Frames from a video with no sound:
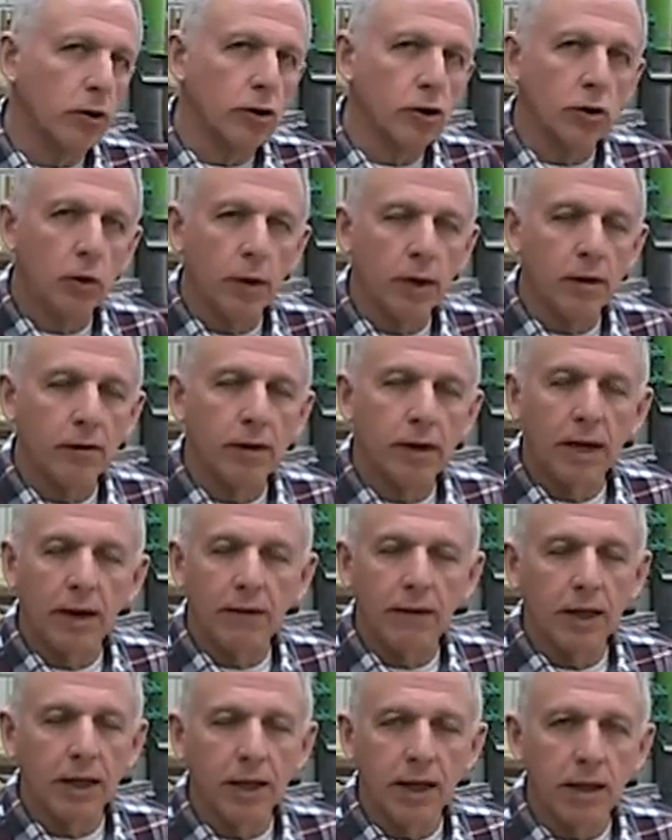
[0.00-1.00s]
joinery and
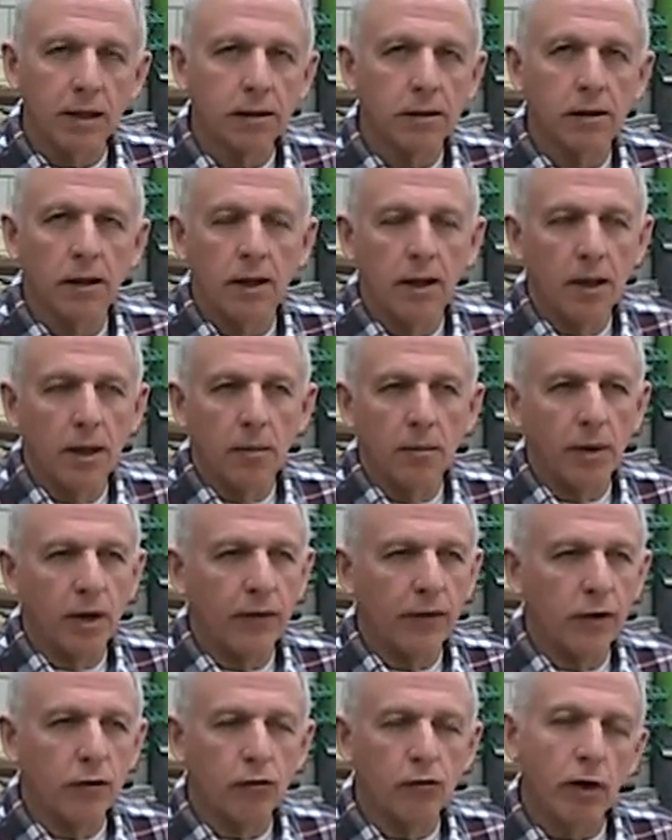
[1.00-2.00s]
everything else, but
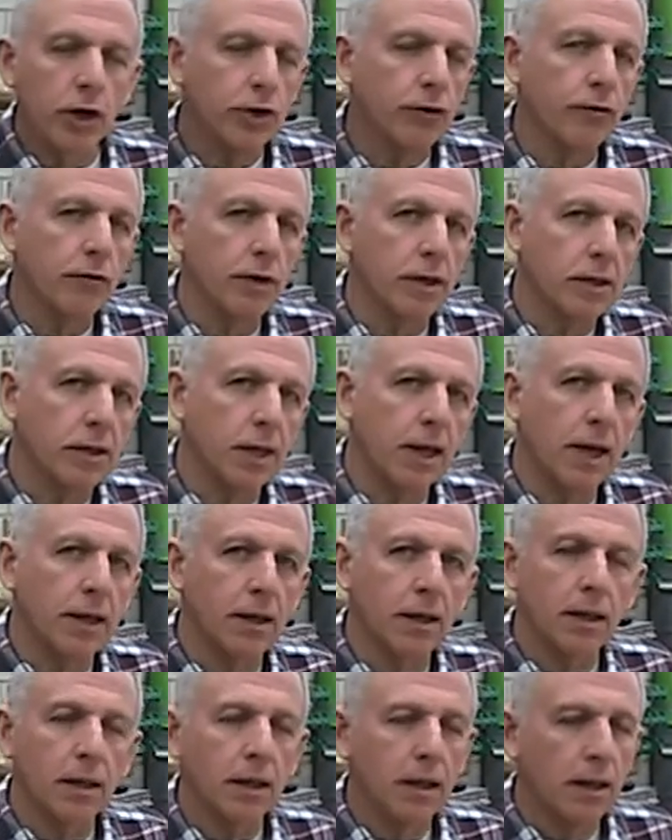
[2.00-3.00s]
if you rush through the sanding,